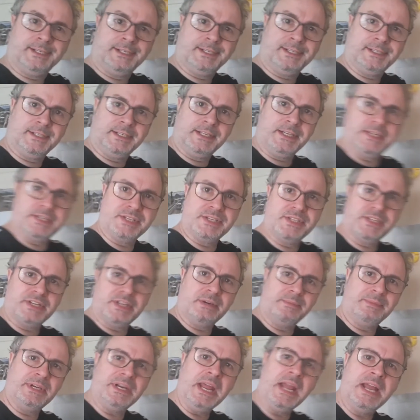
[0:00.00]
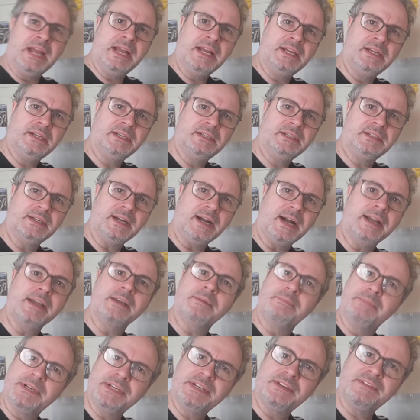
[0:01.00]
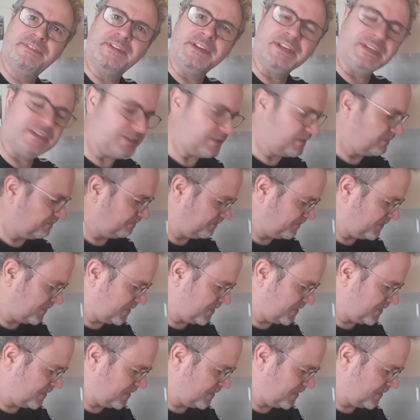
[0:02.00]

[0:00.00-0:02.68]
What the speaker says: Ladies and gentlemen, I admit defeat.